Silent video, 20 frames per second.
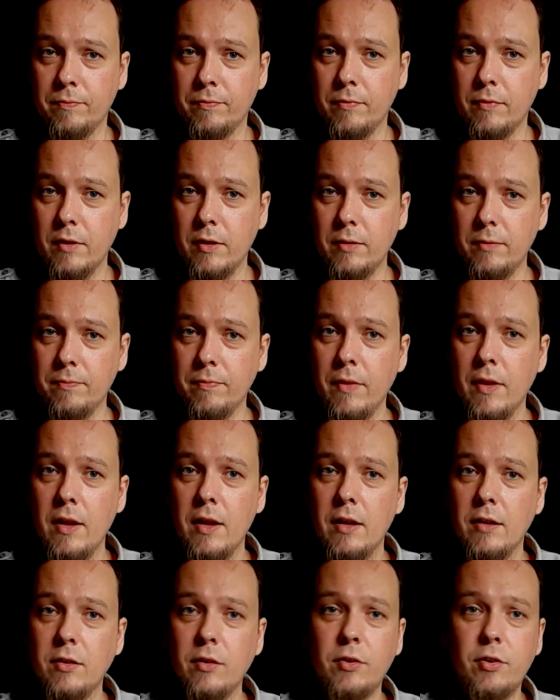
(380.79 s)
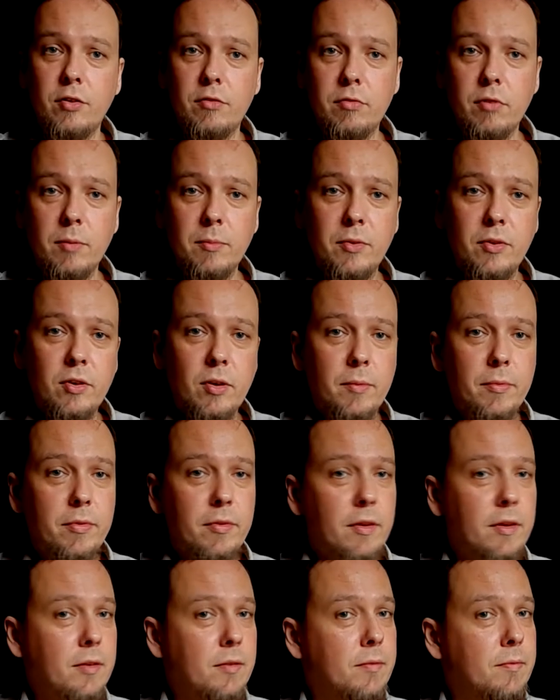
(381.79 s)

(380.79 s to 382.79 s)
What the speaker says: No, just strum something